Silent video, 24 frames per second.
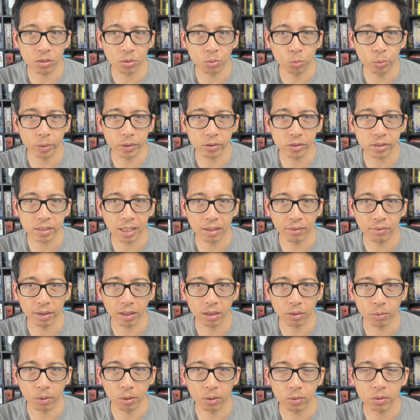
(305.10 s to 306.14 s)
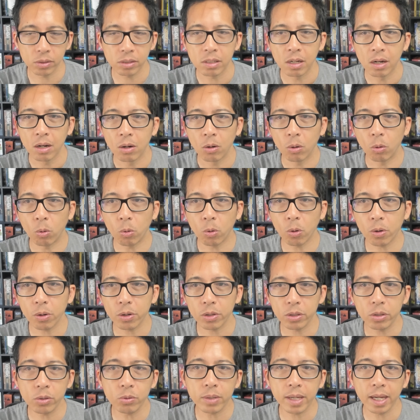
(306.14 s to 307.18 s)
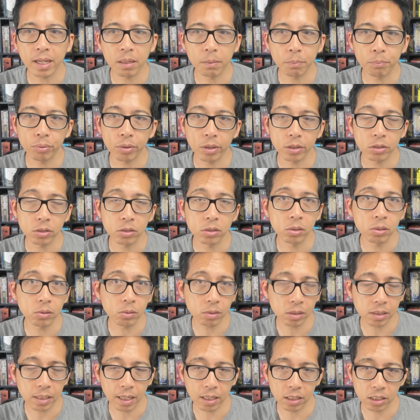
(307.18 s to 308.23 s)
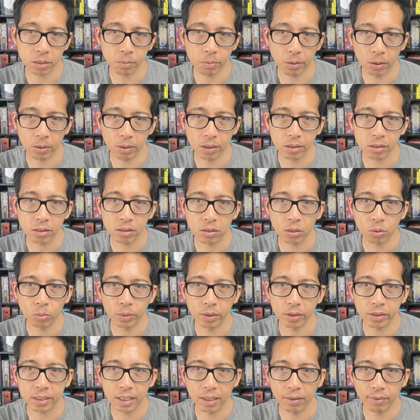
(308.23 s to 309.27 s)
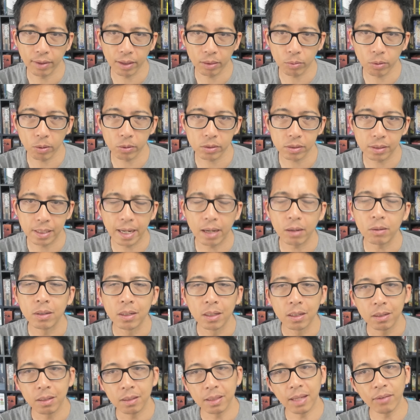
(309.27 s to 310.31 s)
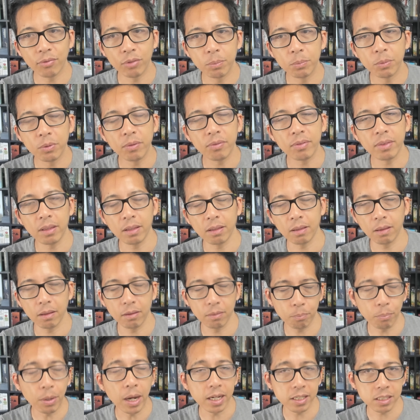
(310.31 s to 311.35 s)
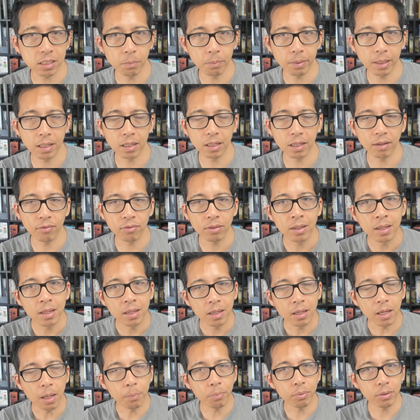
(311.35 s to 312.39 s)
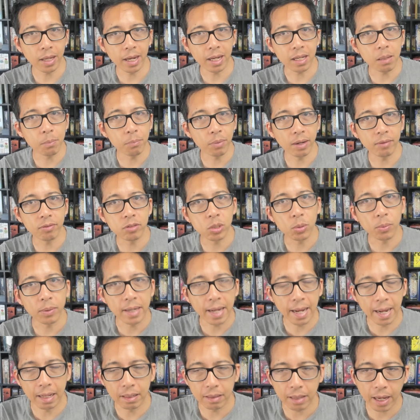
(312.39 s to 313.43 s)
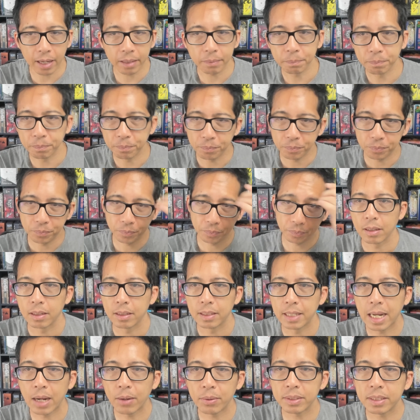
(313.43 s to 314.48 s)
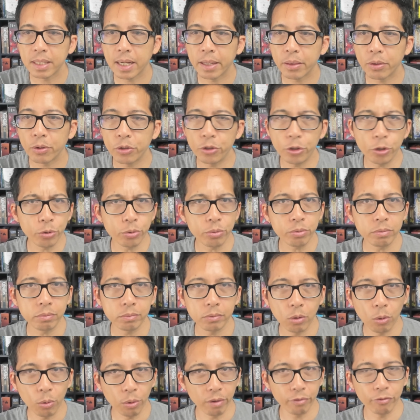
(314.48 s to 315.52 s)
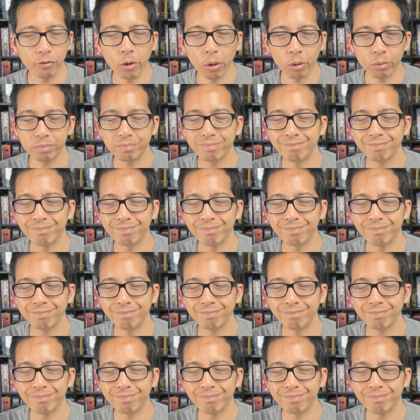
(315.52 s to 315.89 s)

will saving throws, or you gain a +2 status bonus to will saving throws. Now, they've removed the possibility of applying a buff to an ally. Now it's either you or foe.